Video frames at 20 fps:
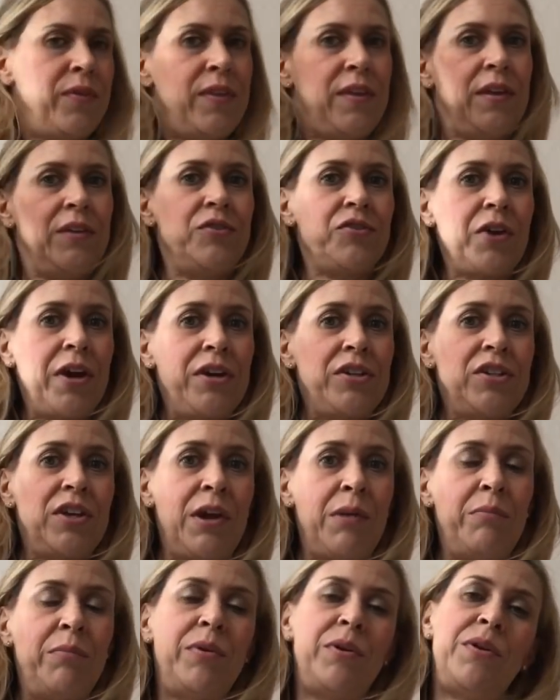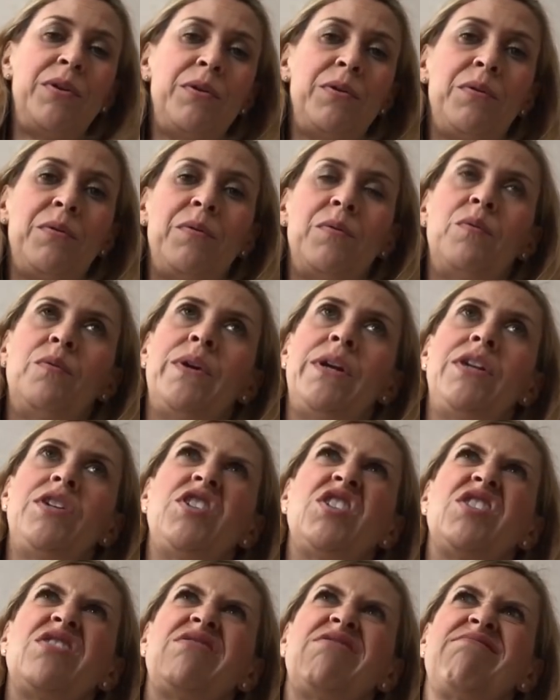the dry shampoo,
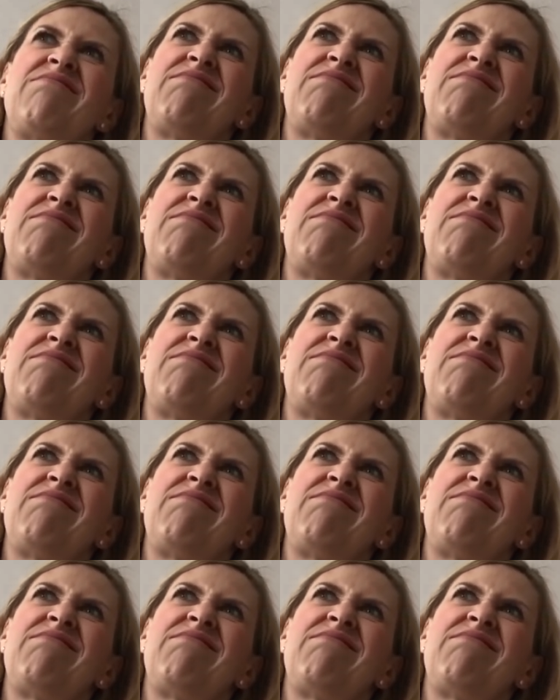which